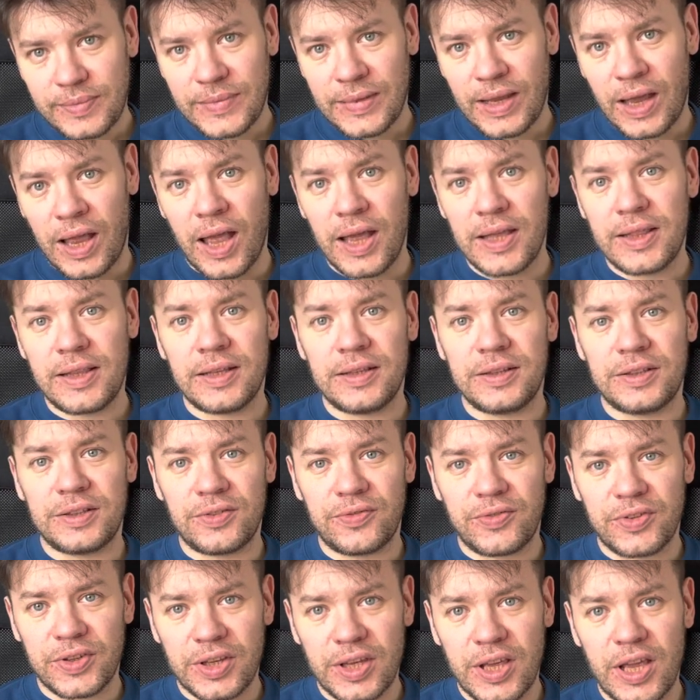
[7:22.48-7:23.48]

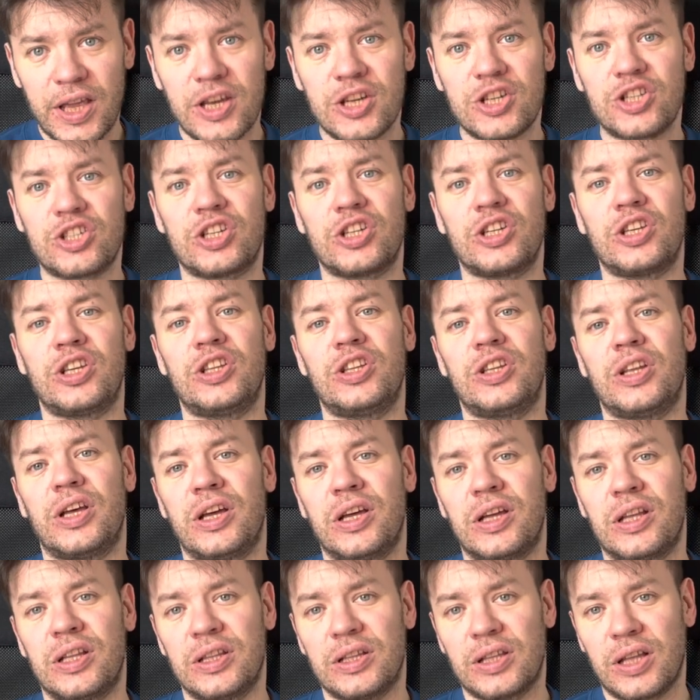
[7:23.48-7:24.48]
identification
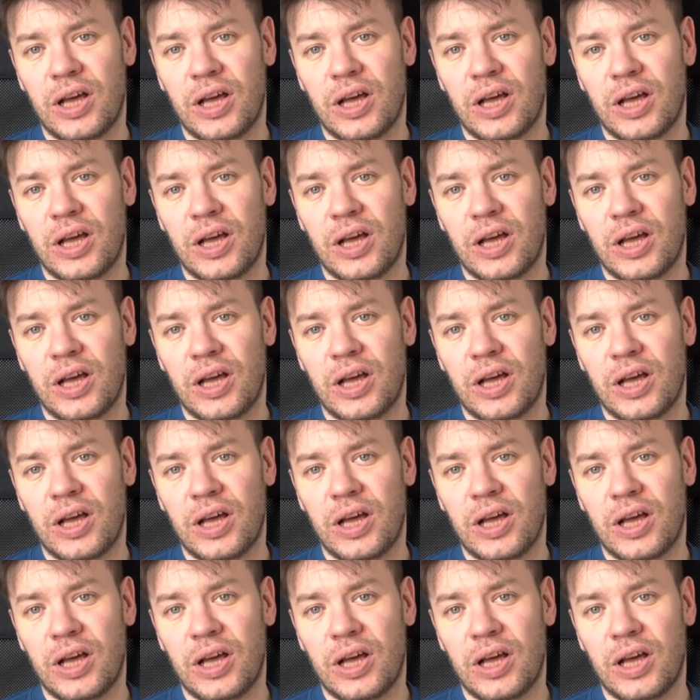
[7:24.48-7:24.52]
and